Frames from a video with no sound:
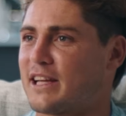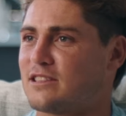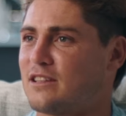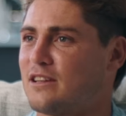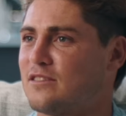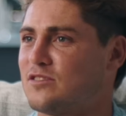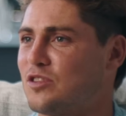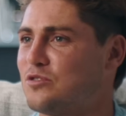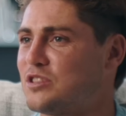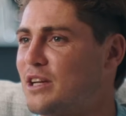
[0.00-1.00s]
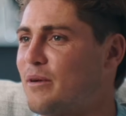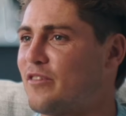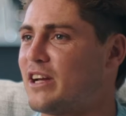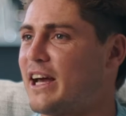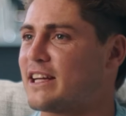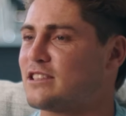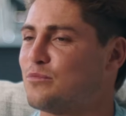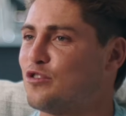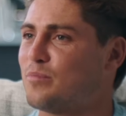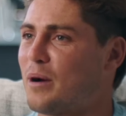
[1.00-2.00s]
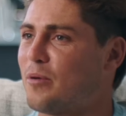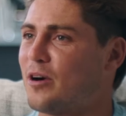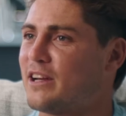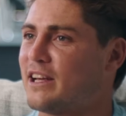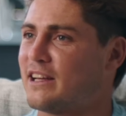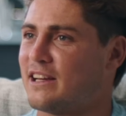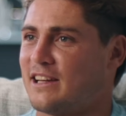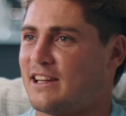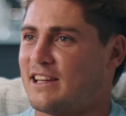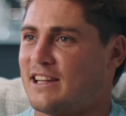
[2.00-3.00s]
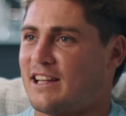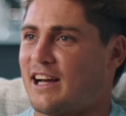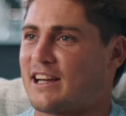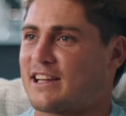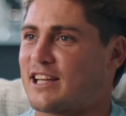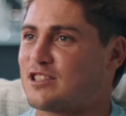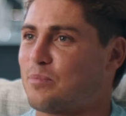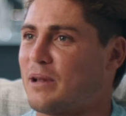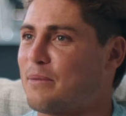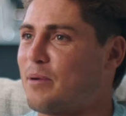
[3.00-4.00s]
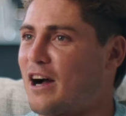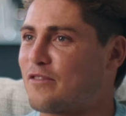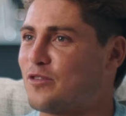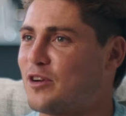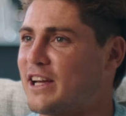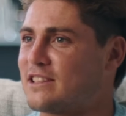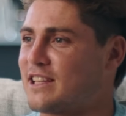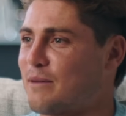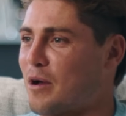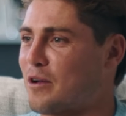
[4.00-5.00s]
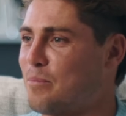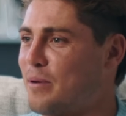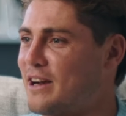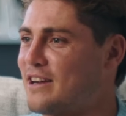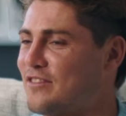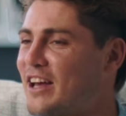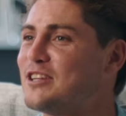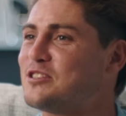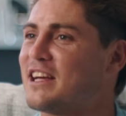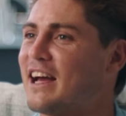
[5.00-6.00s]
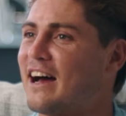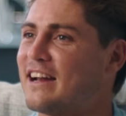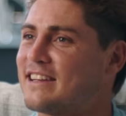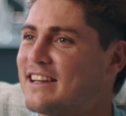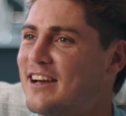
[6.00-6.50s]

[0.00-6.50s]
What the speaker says: get to do gym every day. Get to move my body. Like get to play park footy, get to get my competitive energy out,